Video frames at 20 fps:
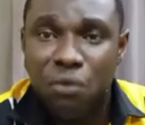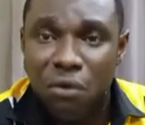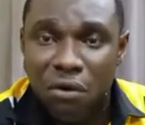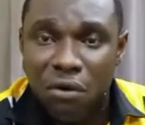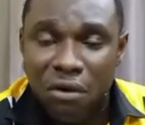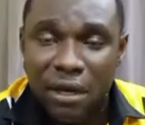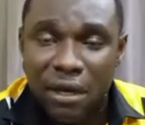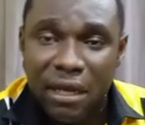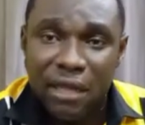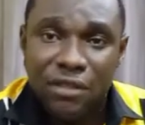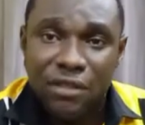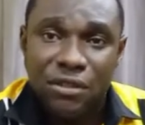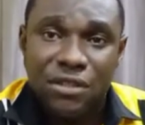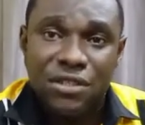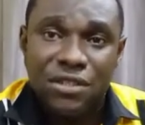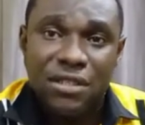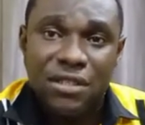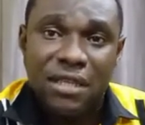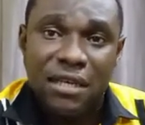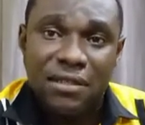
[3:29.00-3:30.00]
poor
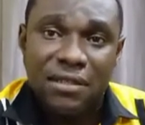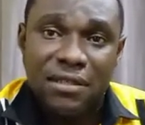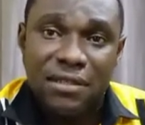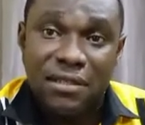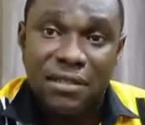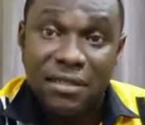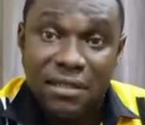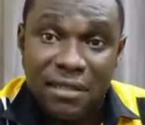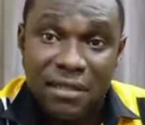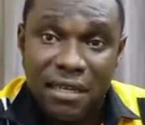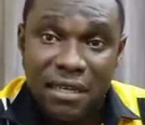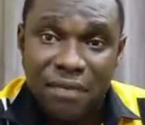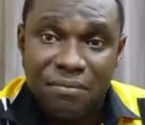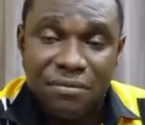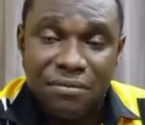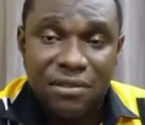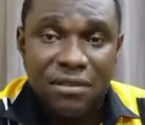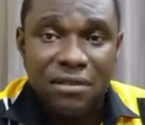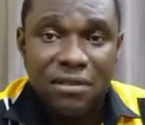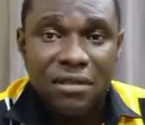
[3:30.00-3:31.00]
educational
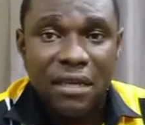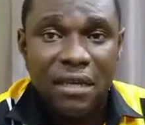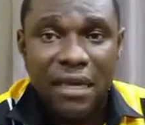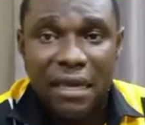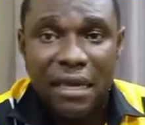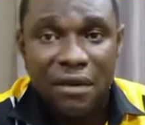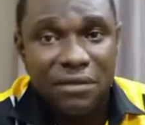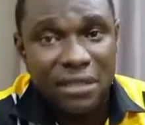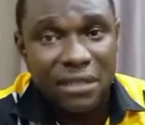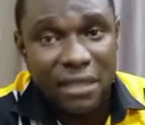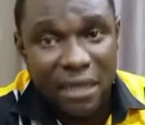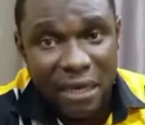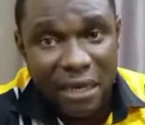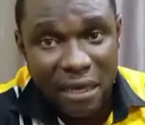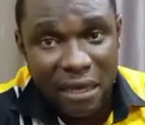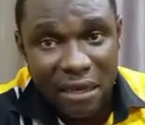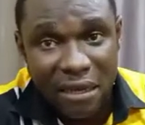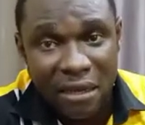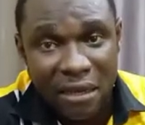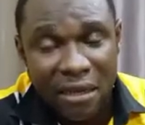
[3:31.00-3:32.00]
systems,
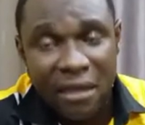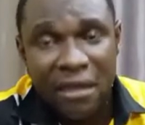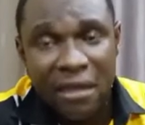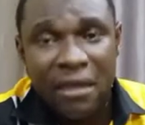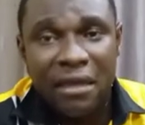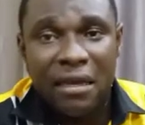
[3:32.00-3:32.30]
healthcare,